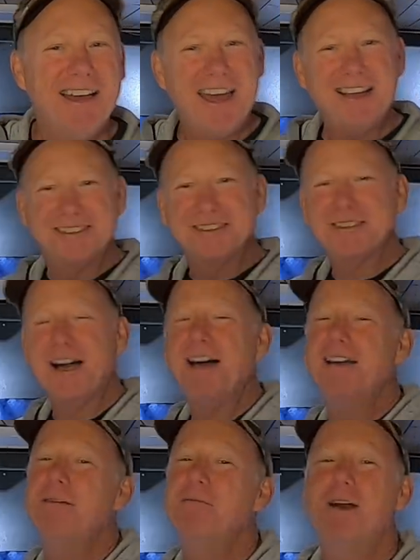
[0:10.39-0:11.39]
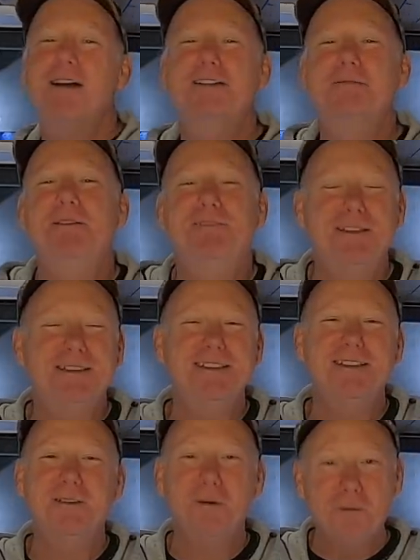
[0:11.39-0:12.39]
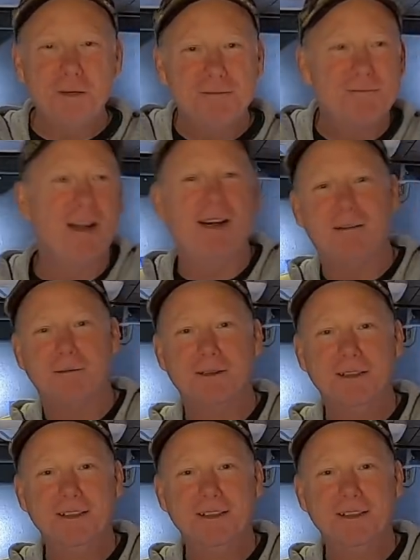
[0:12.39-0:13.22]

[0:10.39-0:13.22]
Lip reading: and today I'm going to be fitting an awning rail.